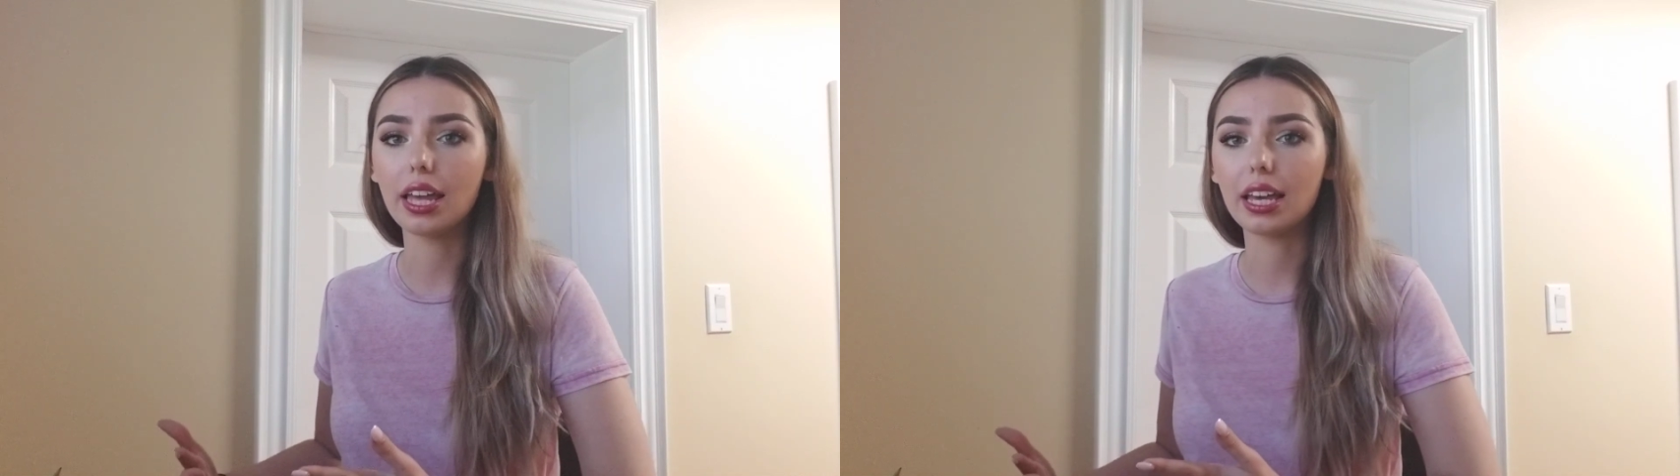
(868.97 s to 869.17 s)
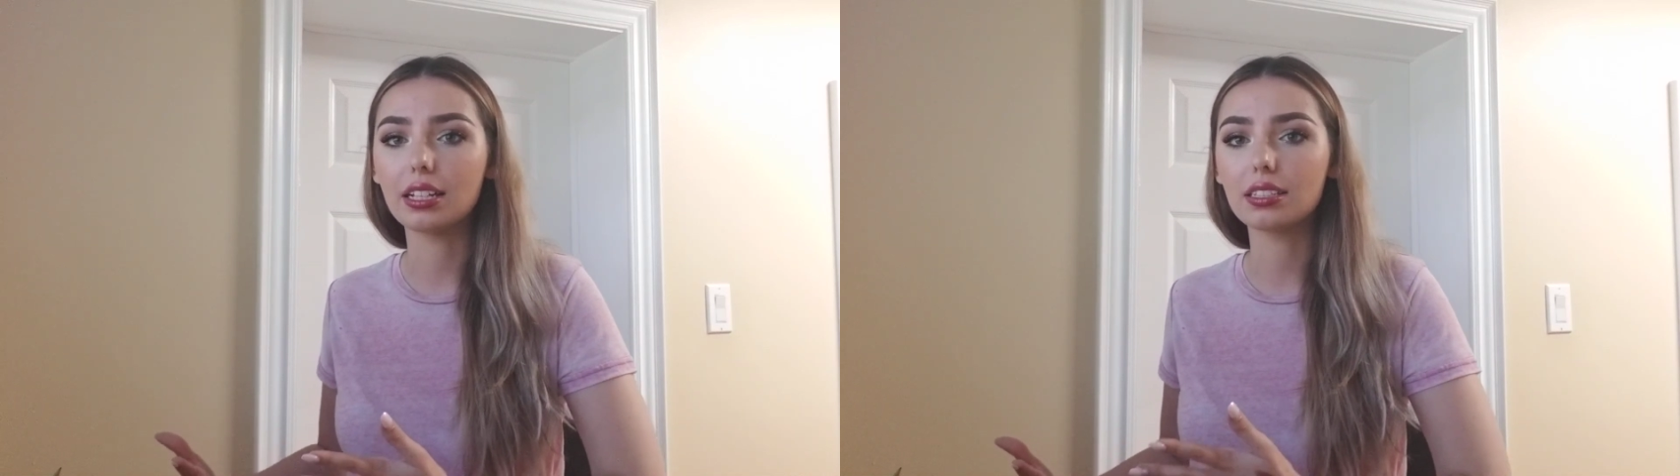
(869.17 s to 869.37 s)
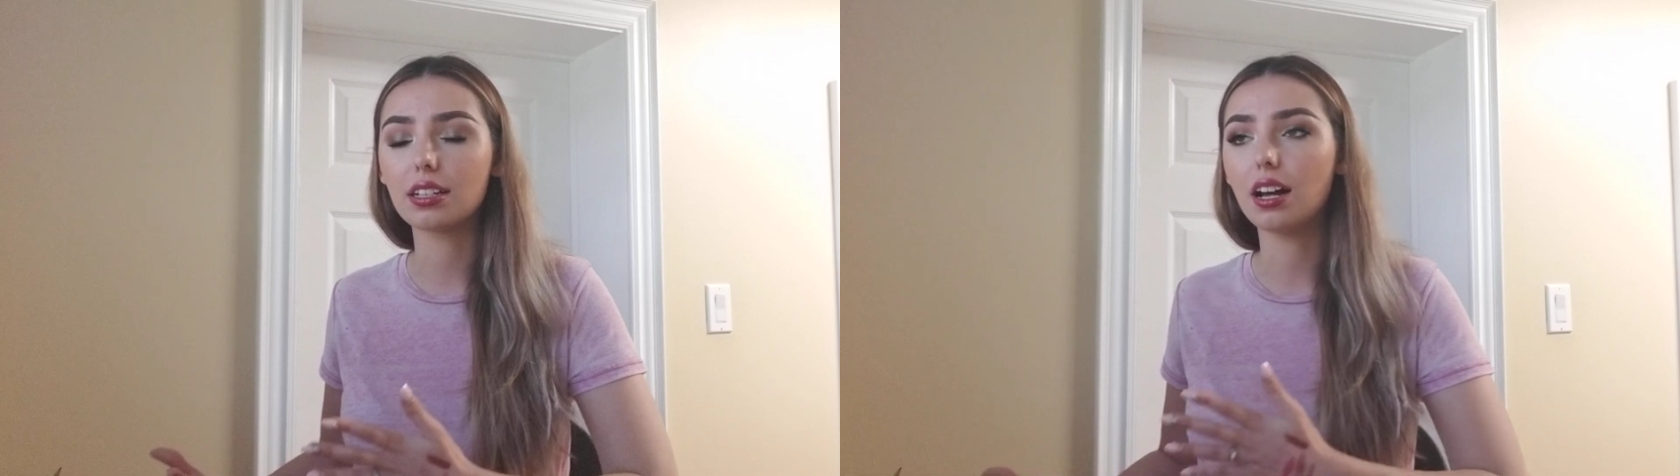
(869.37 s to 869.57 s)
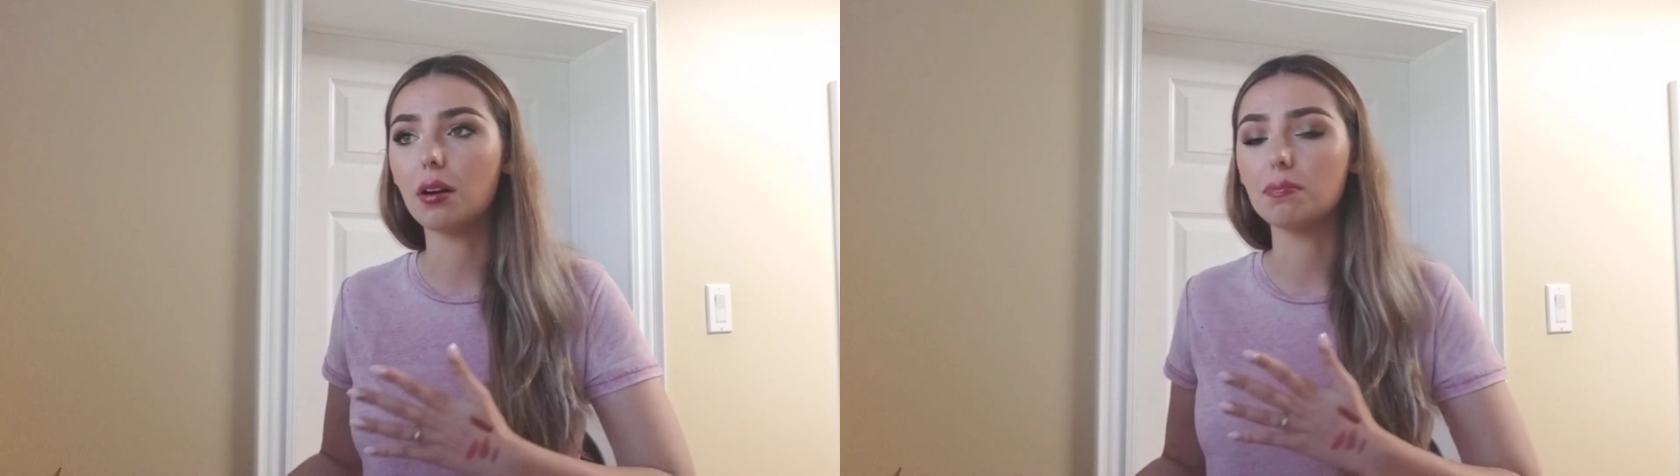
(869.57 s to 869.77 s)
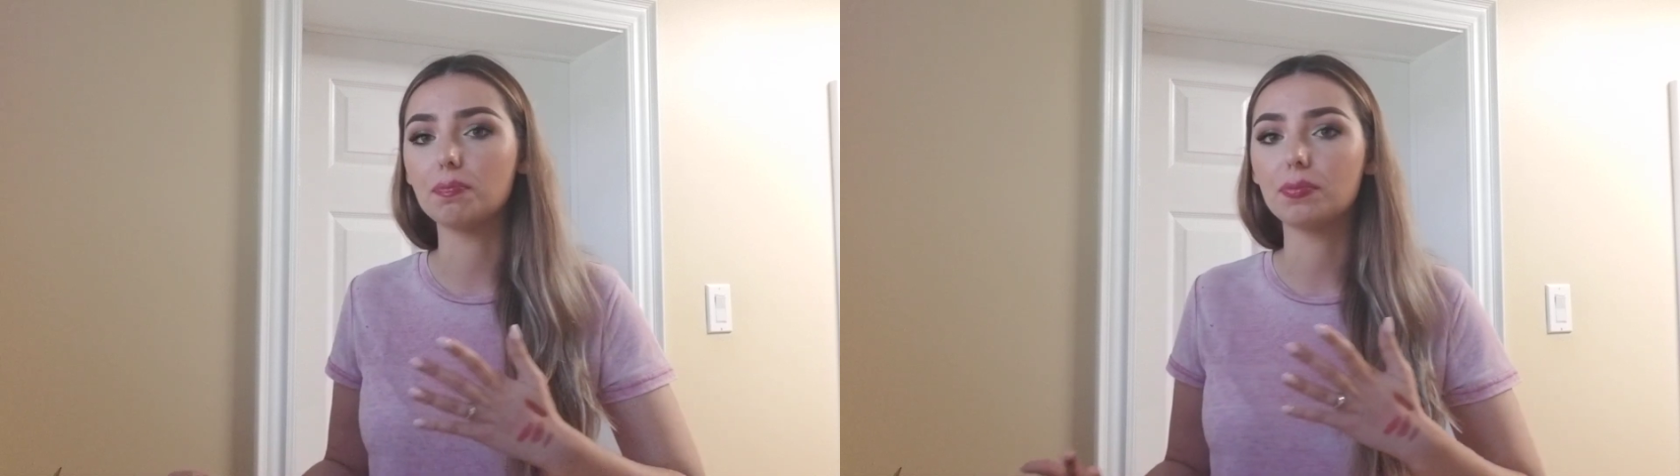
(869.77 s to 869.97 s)

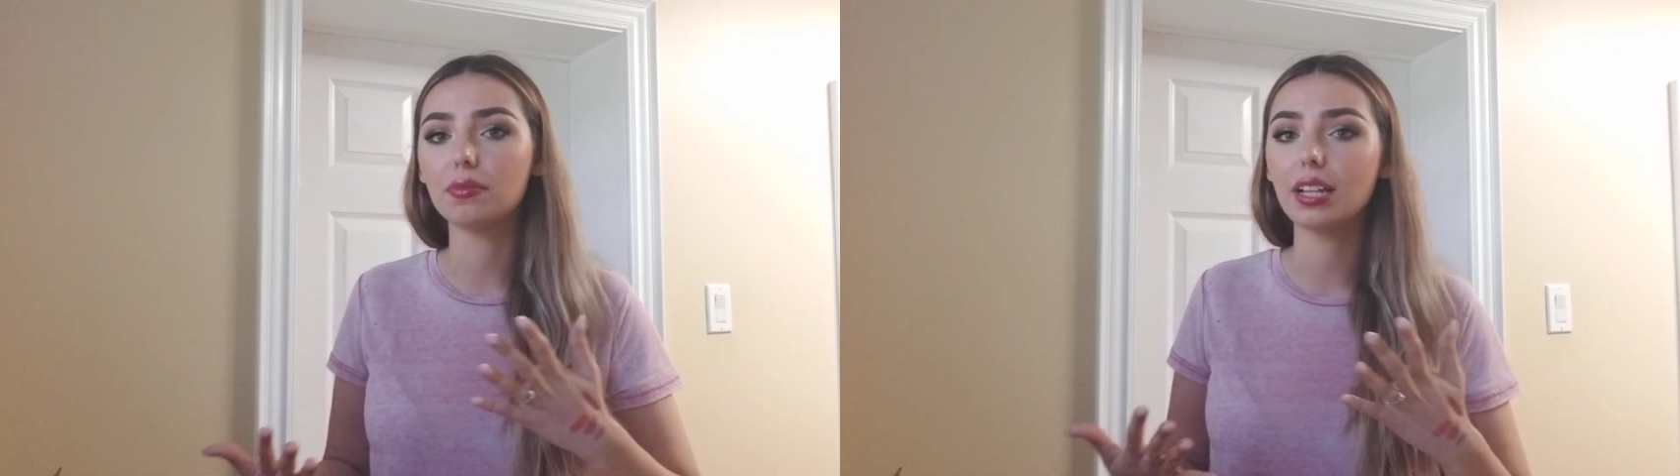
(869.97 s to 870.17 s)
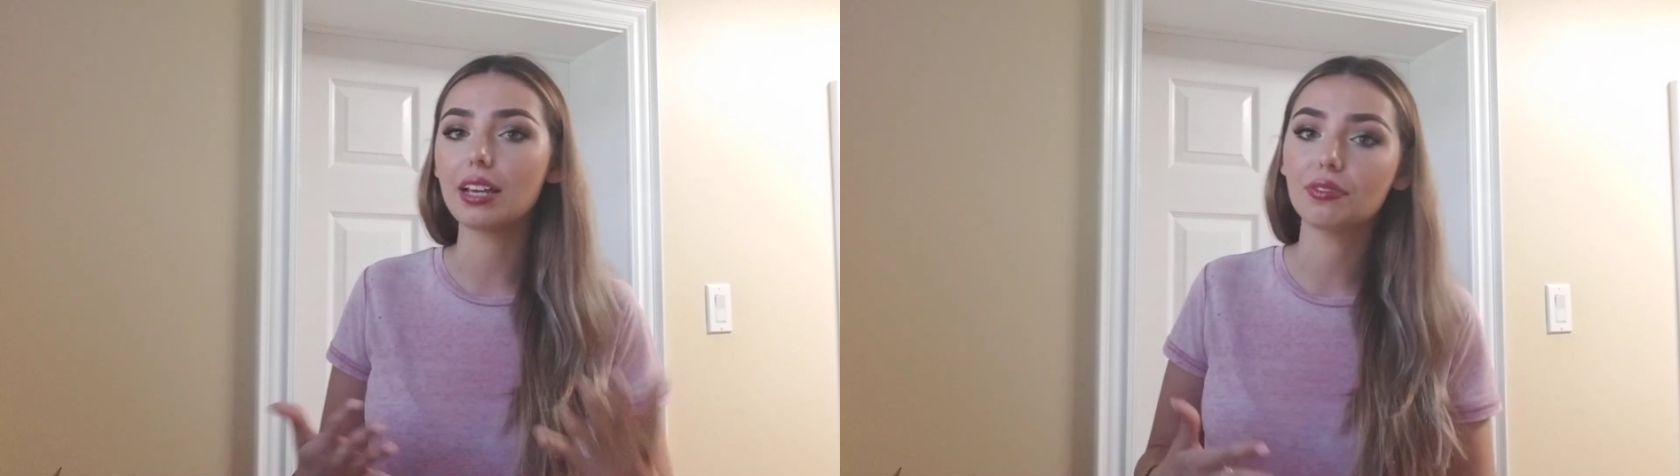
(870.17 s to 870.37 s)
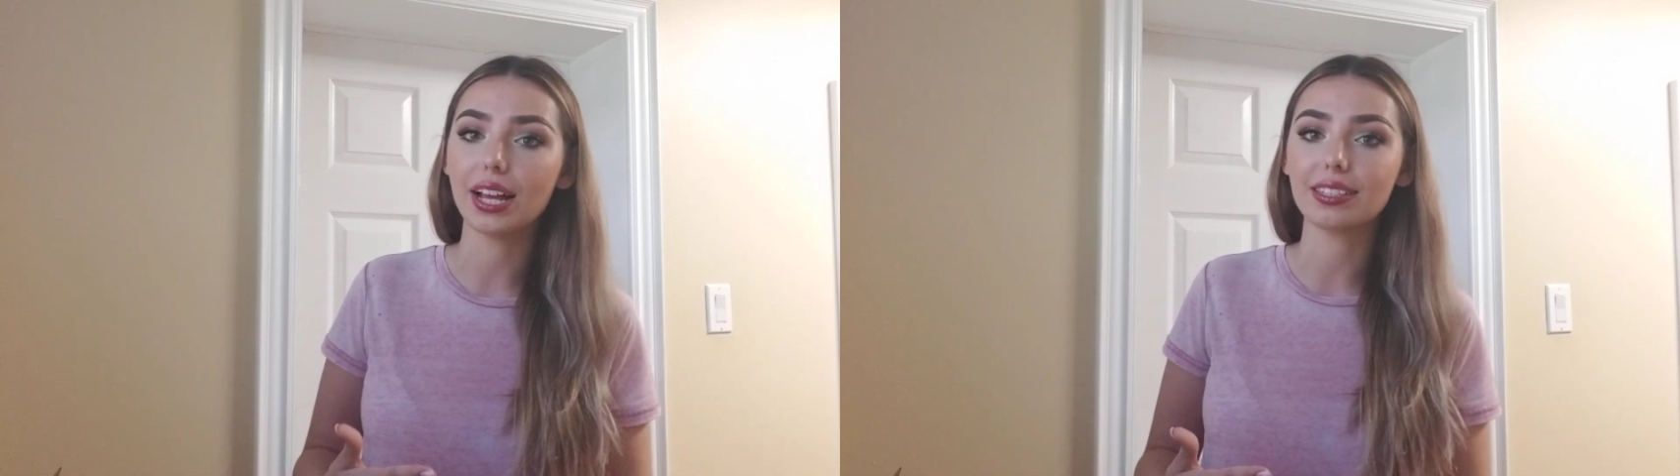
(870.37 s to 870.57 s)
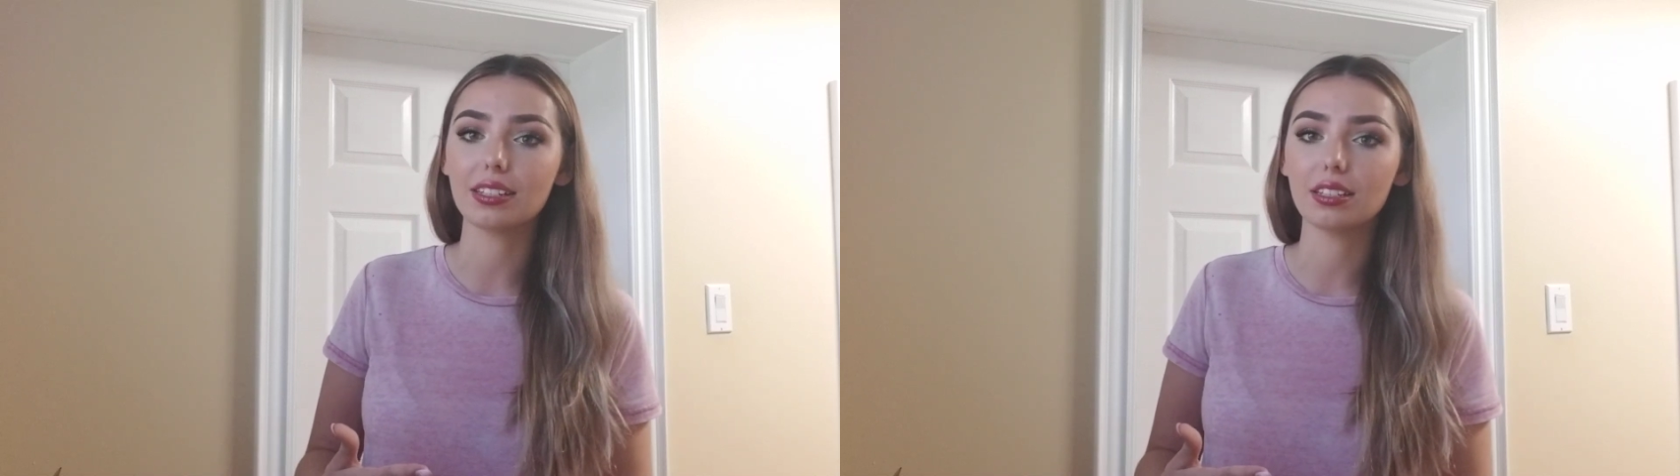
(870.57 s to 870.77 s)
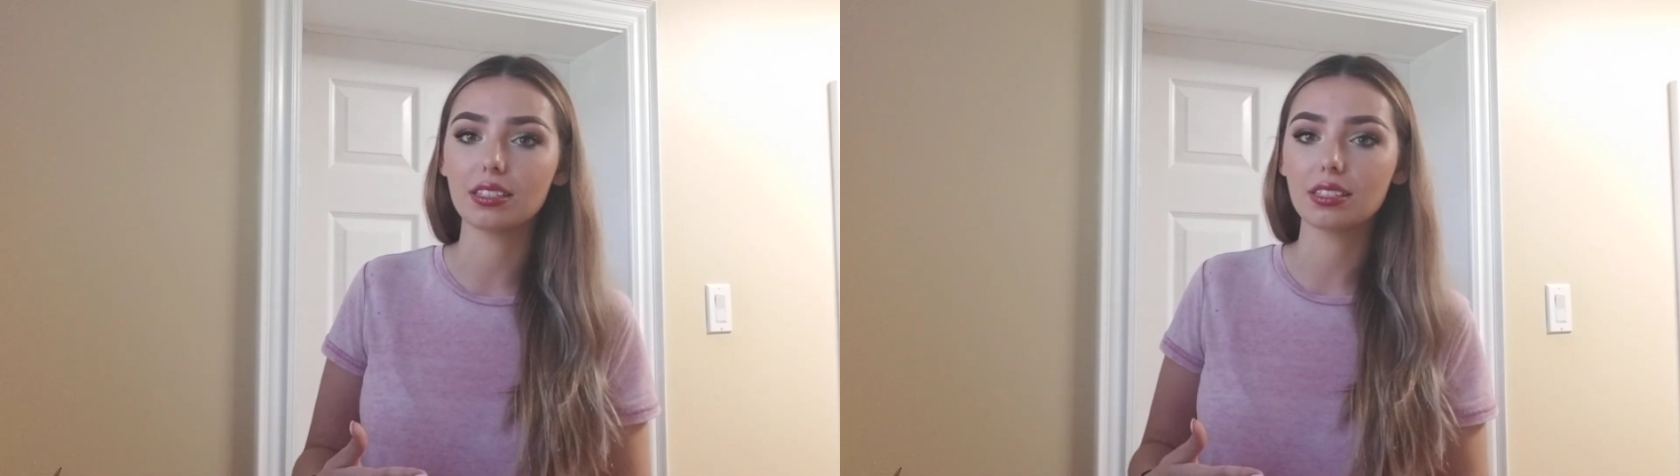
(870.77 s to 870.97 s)
and life
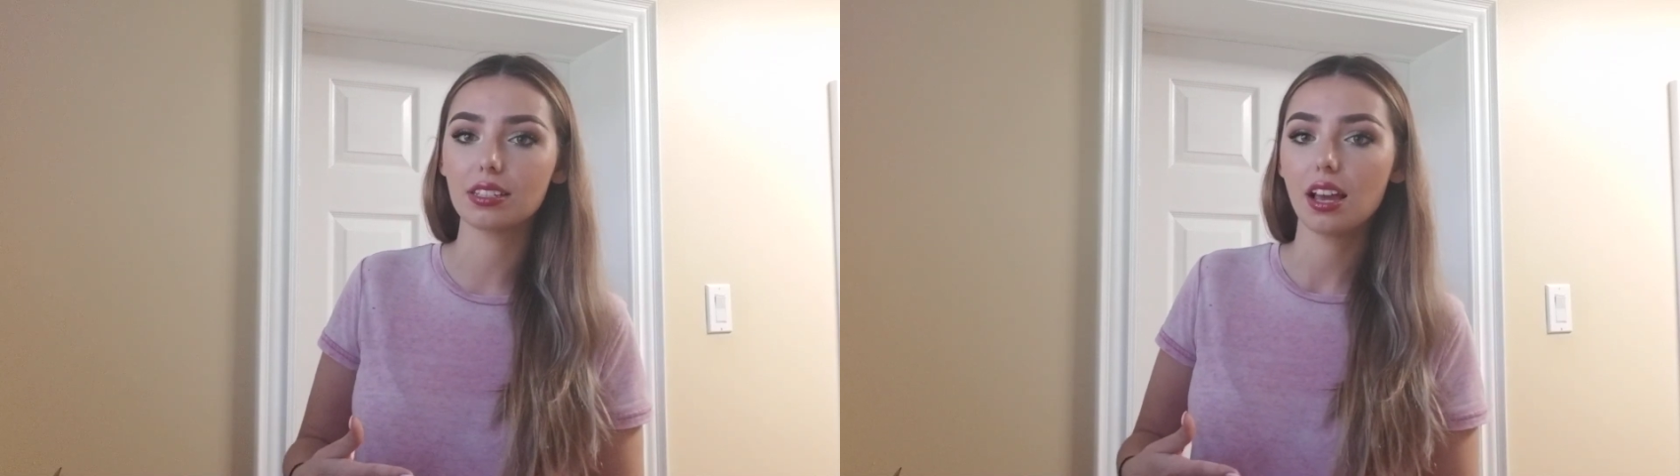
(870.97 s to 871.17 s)
lessons,